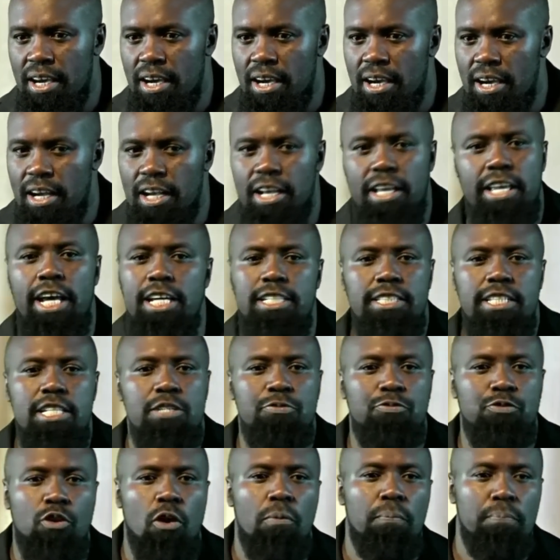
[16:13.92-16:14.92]
Get it
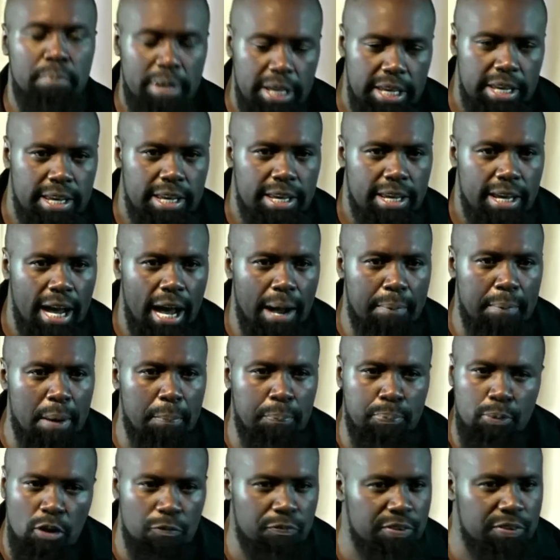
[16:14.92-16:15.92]
from me. I'm a
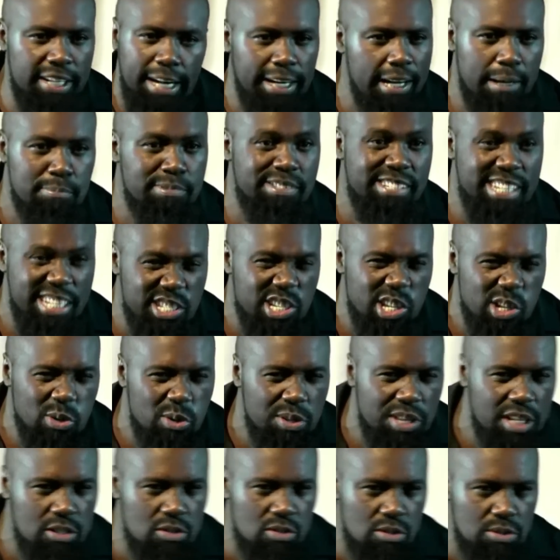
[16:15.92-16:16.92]
prophet and I'm teaching you the
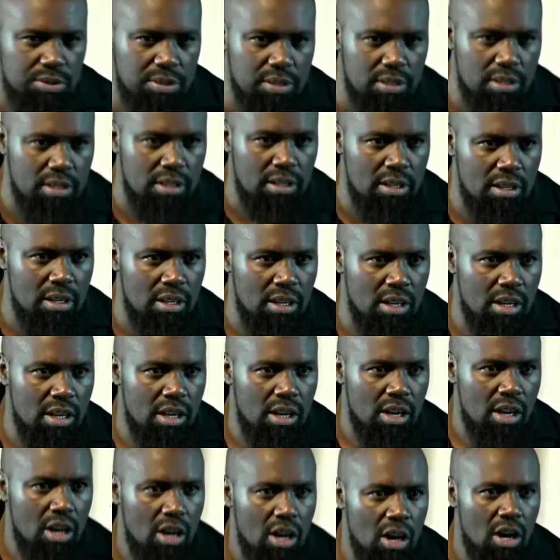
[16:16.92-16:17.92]
truth.
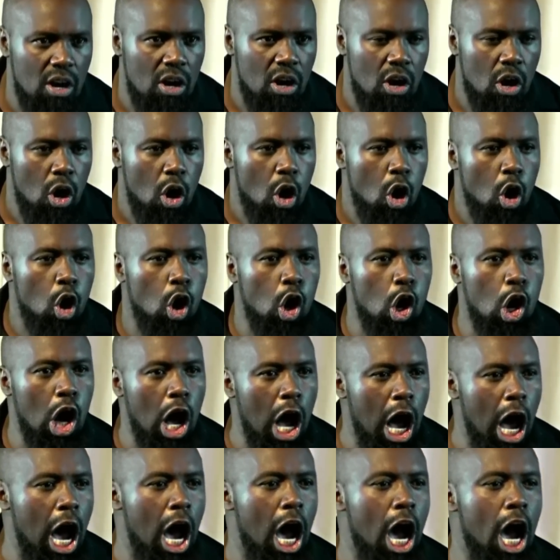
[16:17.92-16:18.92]

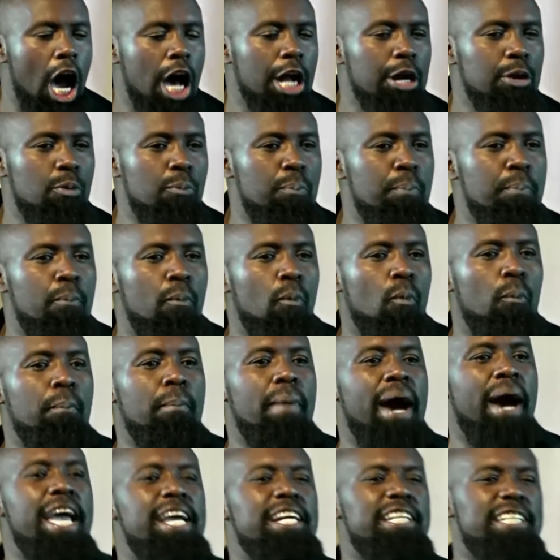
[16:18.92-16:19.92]
God
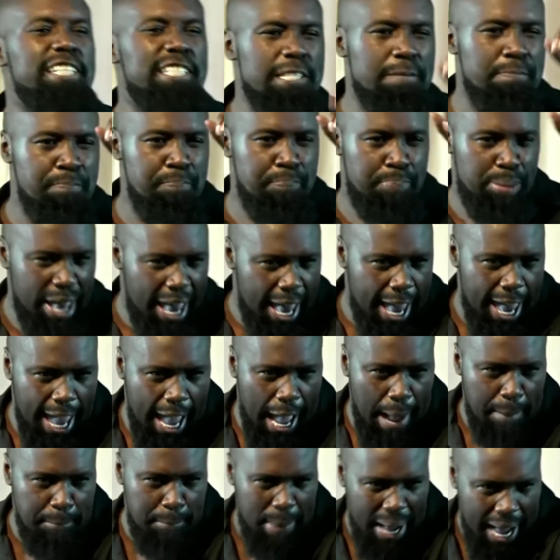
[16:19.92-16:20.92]
might spare a
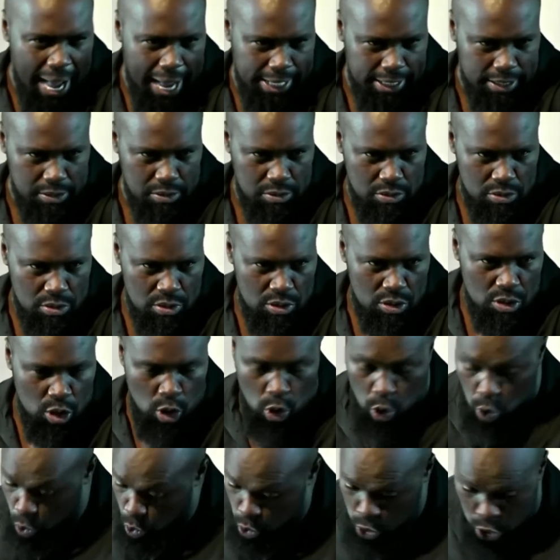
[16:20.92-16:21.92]
man
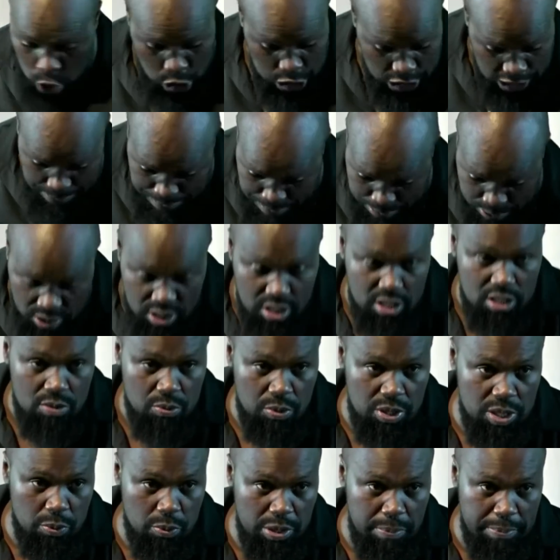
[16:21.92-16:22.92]
who sleeps with
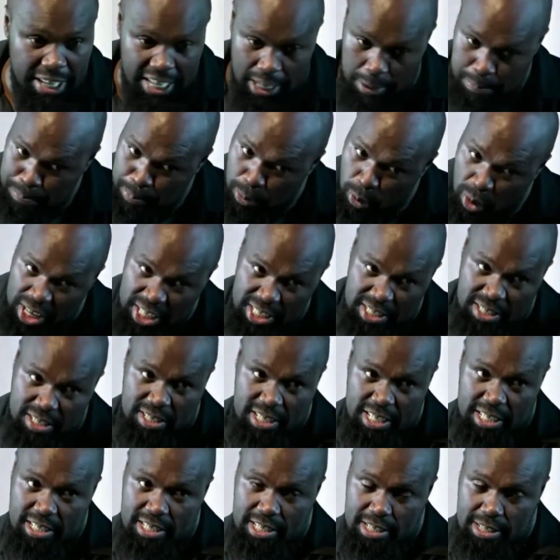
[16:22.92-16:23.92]
women and pour his
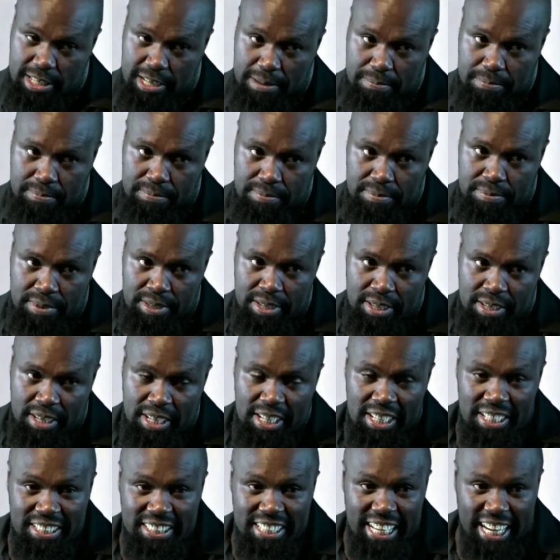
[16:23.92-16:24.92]
seeds in them
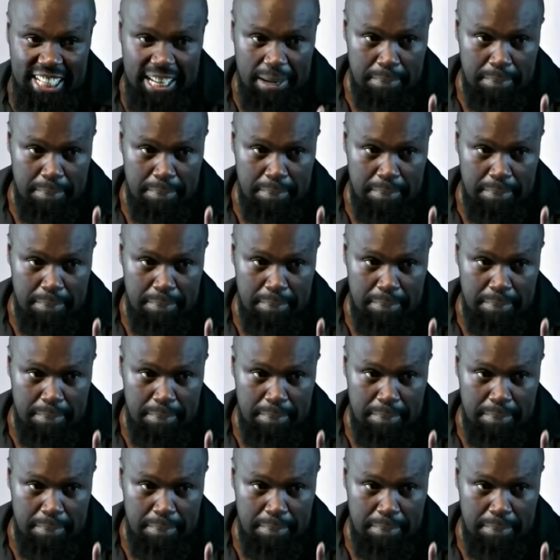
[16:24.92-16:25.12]
than a